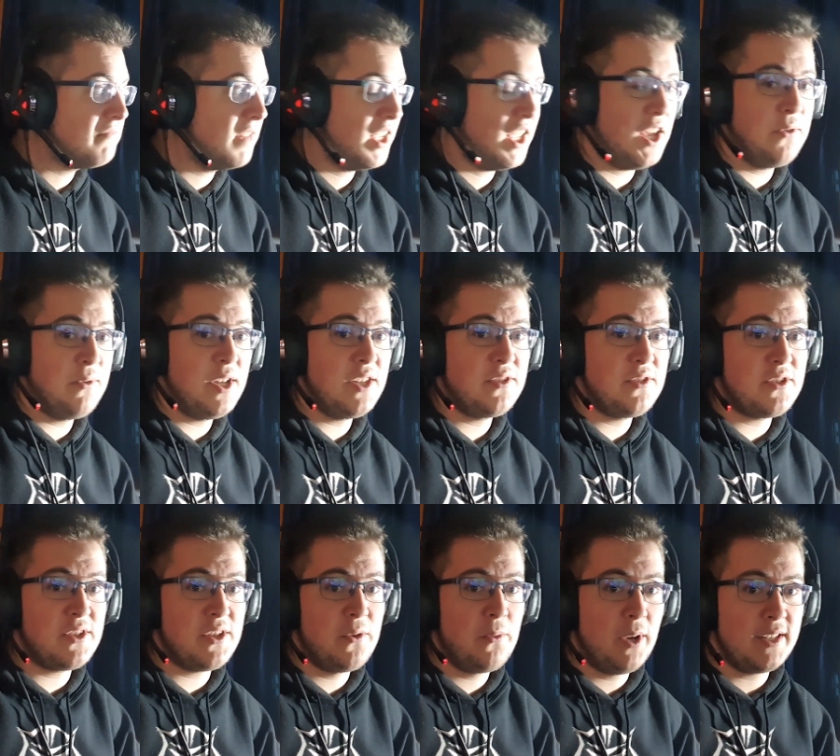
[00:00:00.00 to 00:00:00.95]
Can't wait to
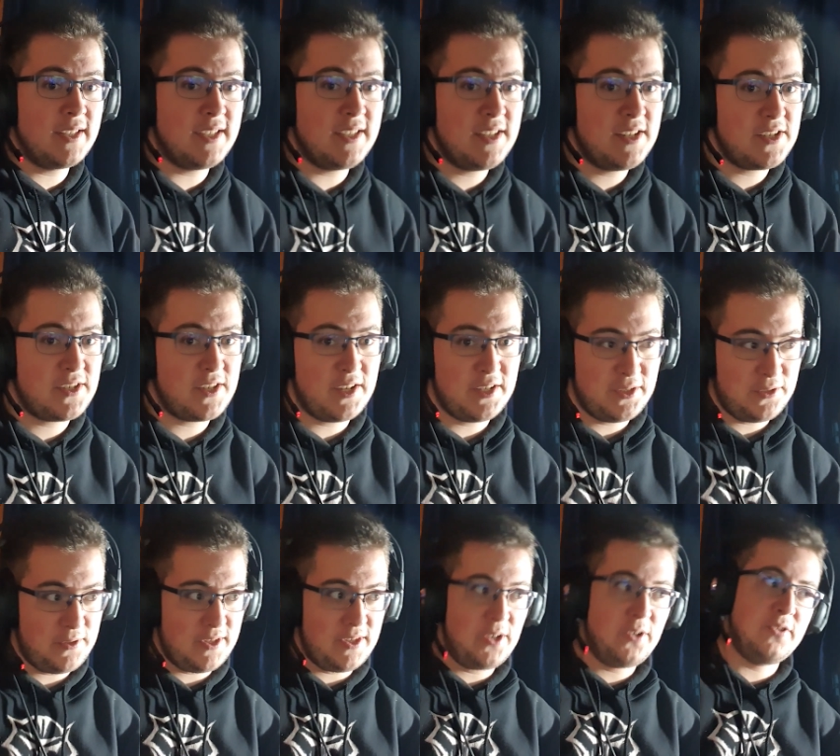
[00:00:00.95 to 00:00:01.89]
see what Gideon's gonna do
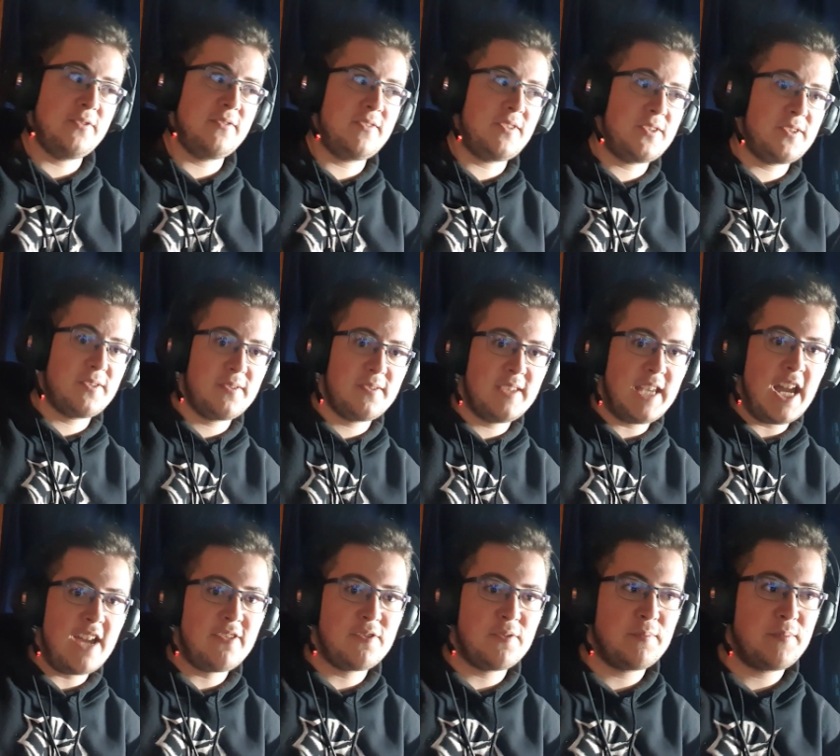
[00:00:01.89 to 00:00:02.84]
with those
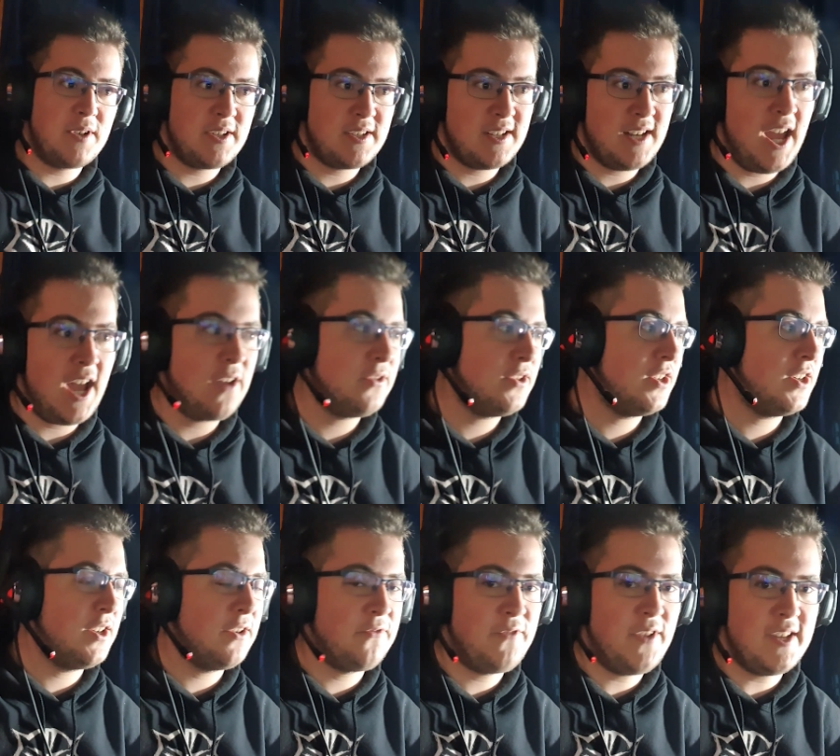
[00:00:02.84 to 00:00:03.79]
Death Troopers and how they're
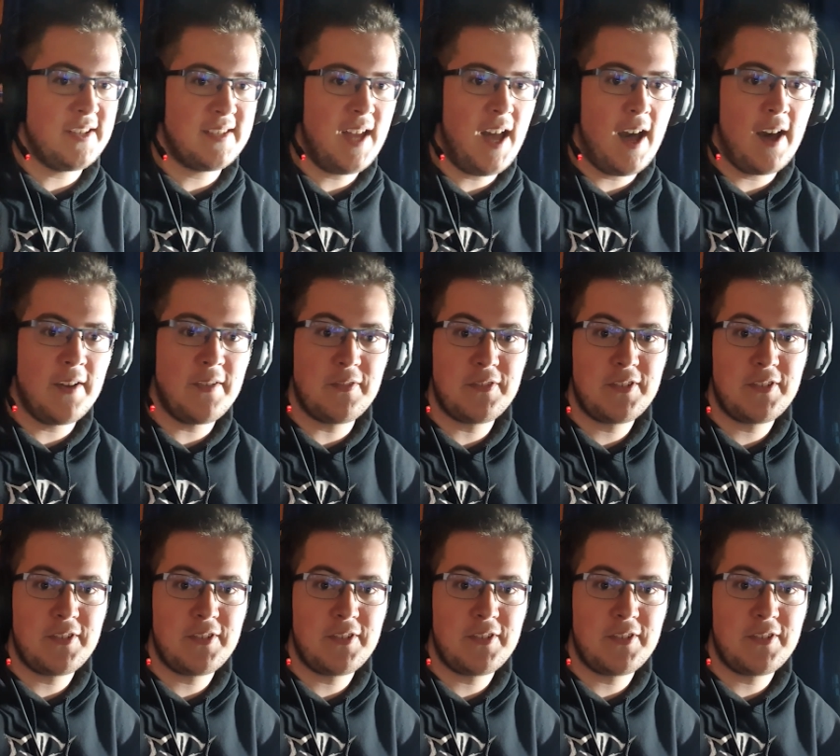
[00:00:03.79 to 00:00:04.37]
gonna face off.